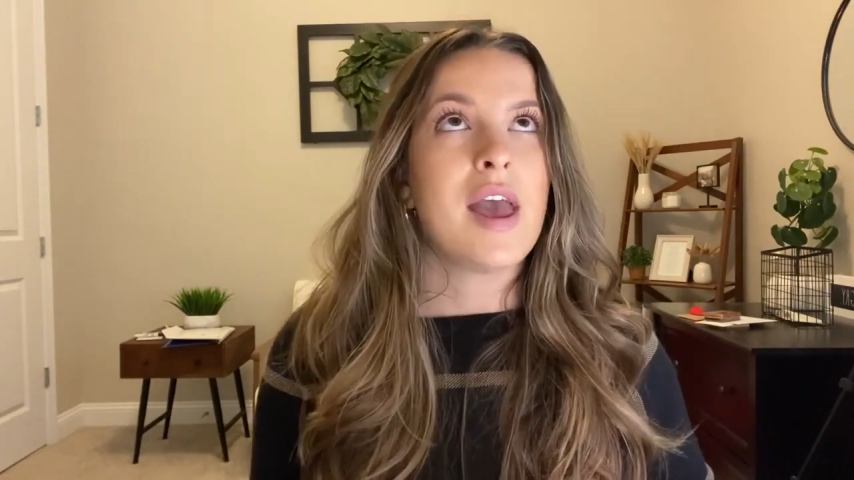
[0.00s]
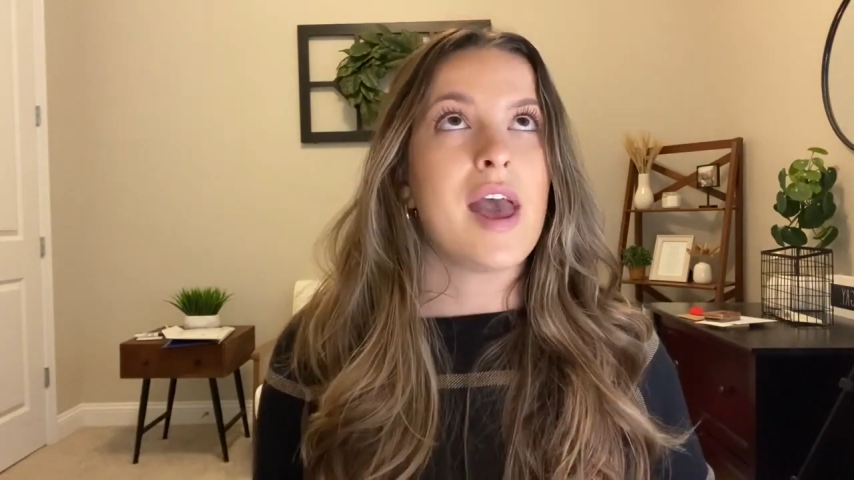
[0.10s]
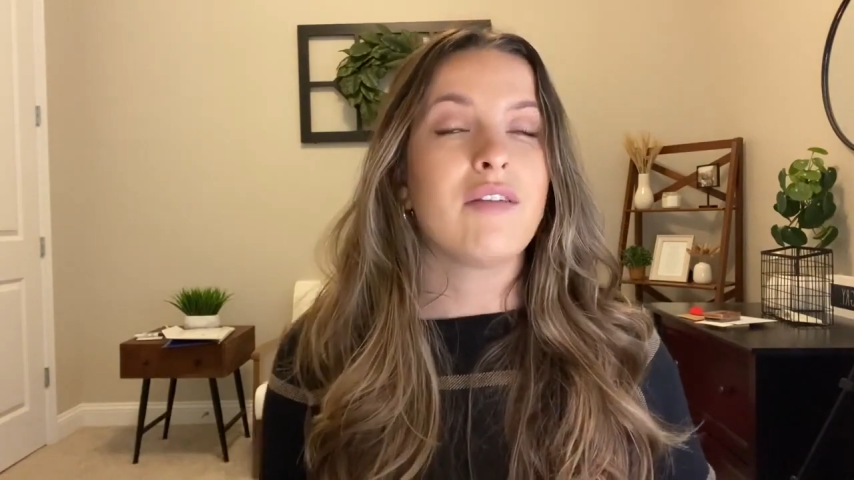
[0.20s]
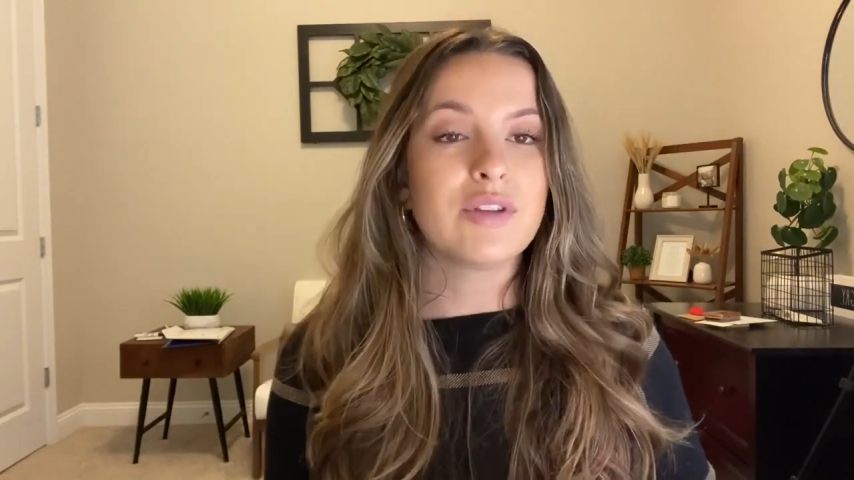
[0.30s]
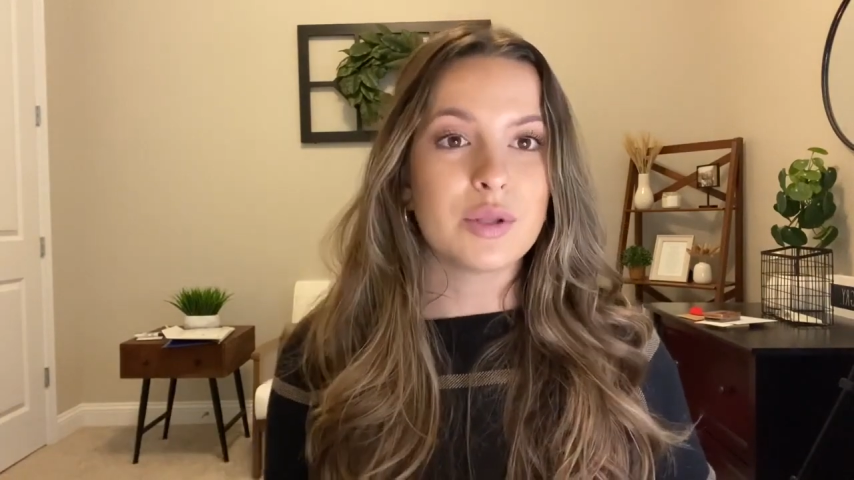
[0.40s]

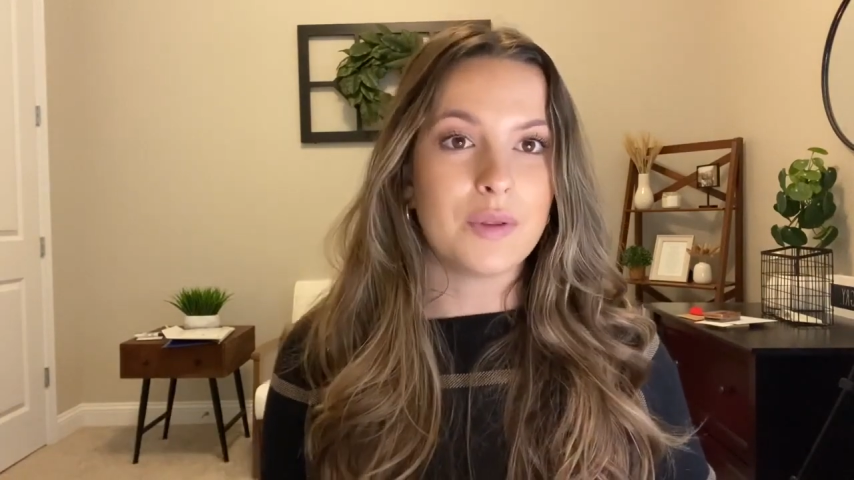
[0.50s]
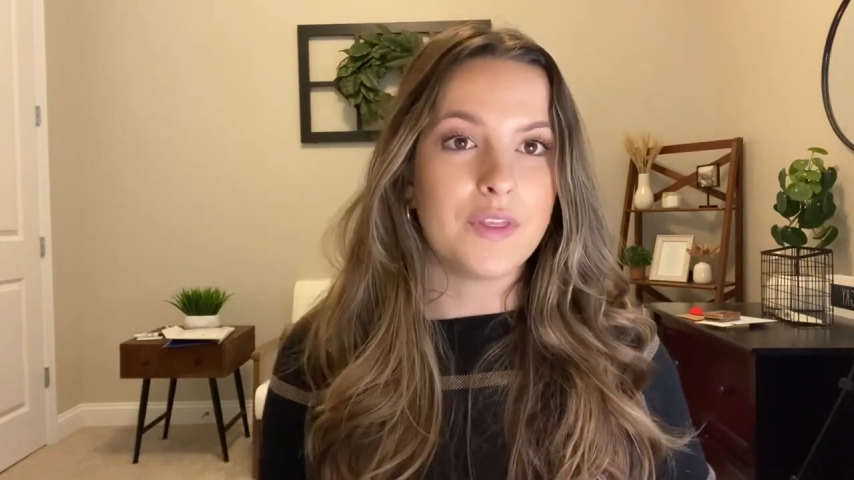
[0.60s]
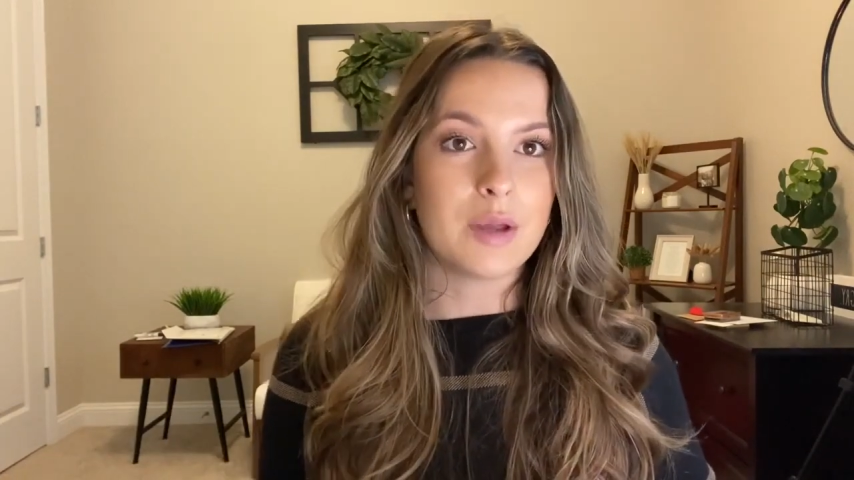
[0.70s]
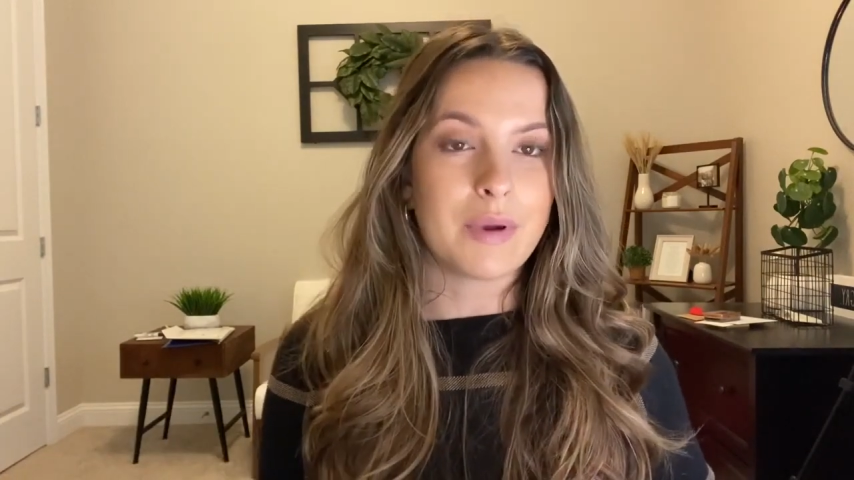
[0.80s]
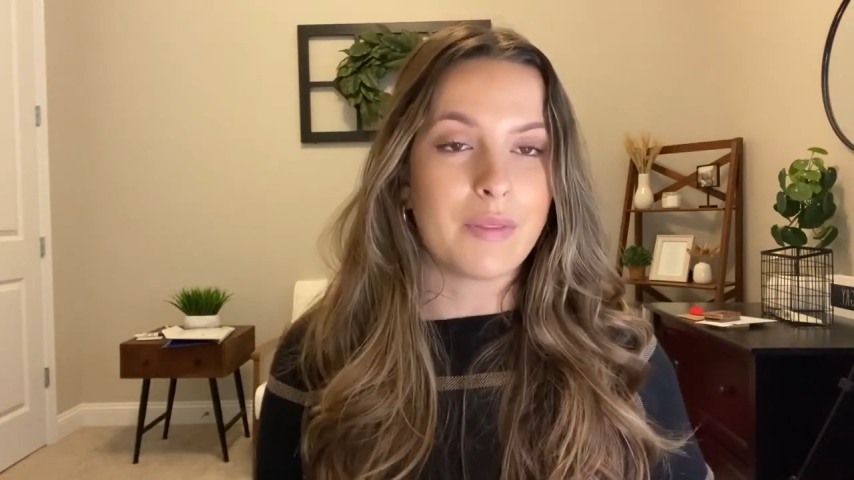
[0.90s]
every little
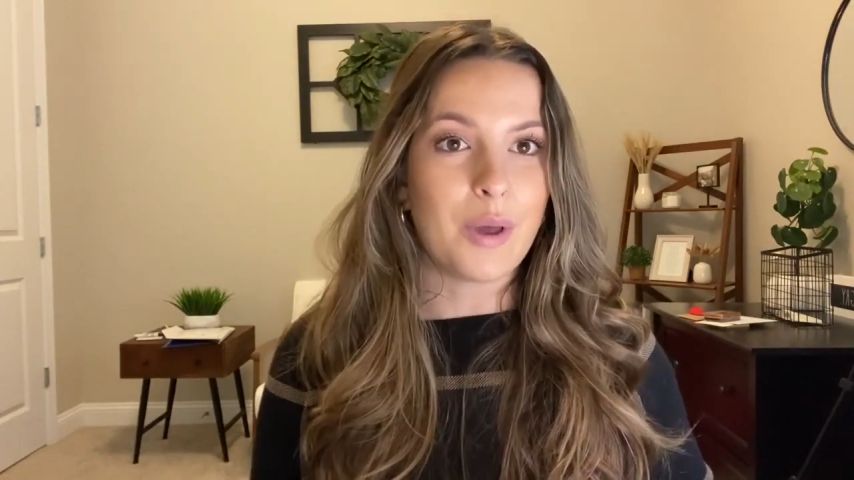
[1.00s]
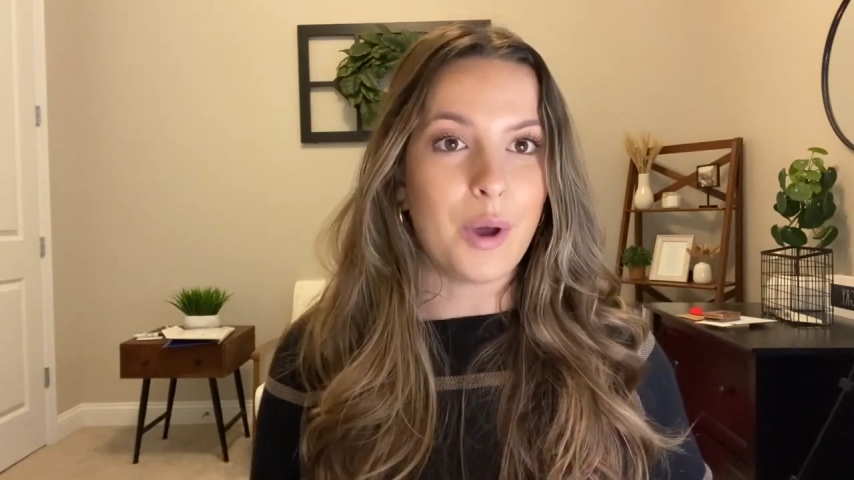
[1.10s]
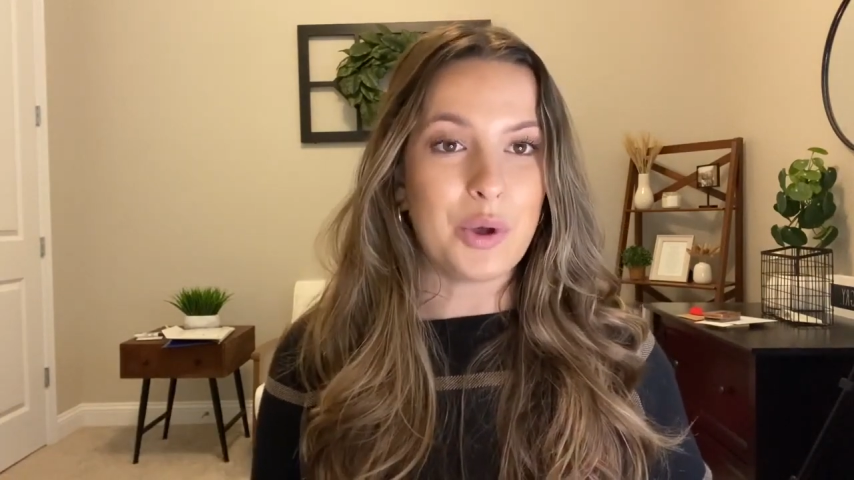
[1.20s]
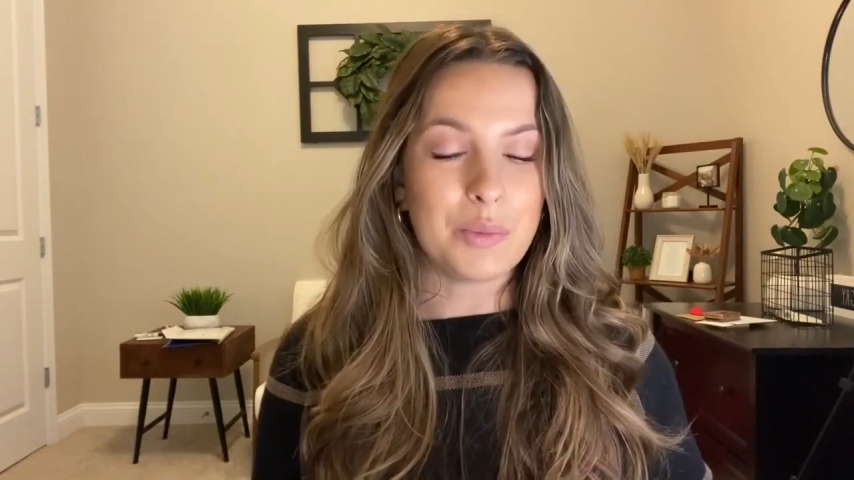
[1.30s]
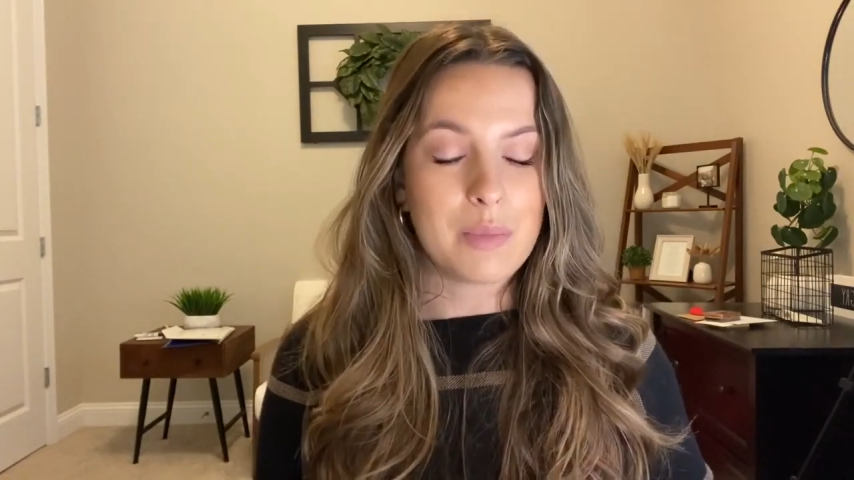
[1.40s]
thing about the
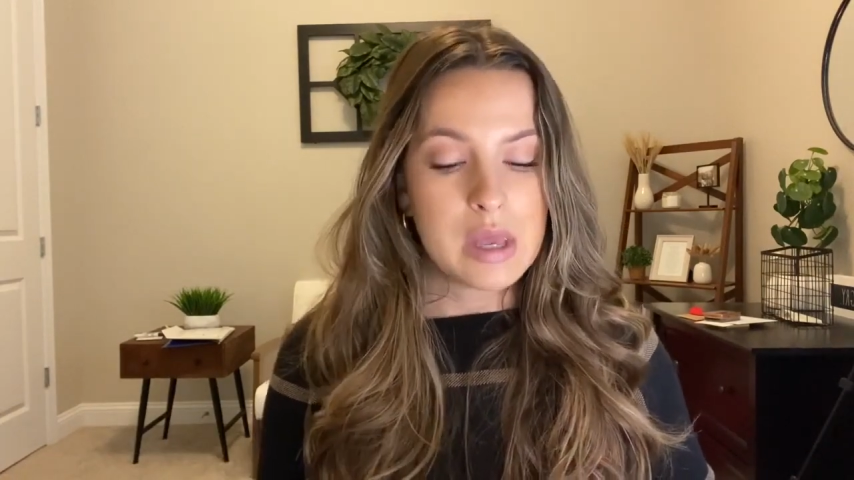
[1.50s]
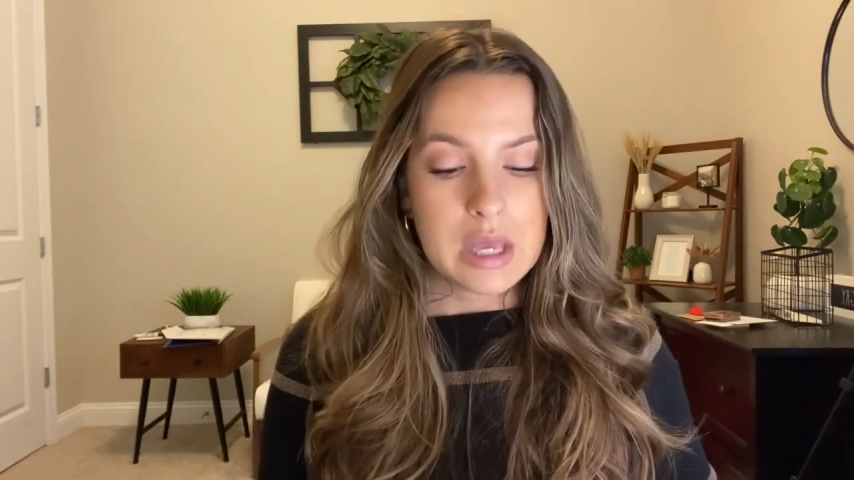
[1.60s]
home.